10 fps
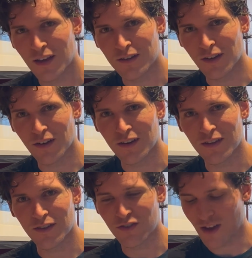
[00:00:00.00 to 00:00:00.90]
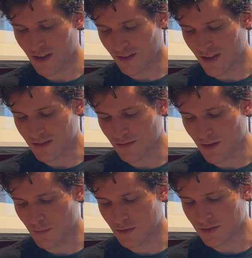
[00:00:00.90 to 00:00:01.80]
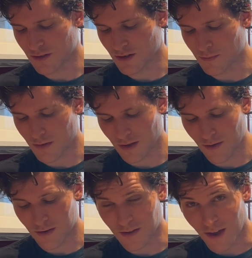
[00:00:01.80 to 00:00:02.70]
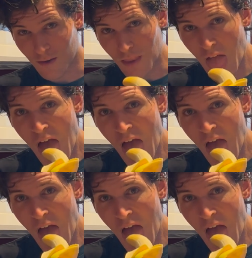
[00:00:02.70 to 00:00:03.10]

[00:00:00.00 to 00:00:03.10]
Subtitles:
I dunk it in the shot glass of maple syrup, and I go to town.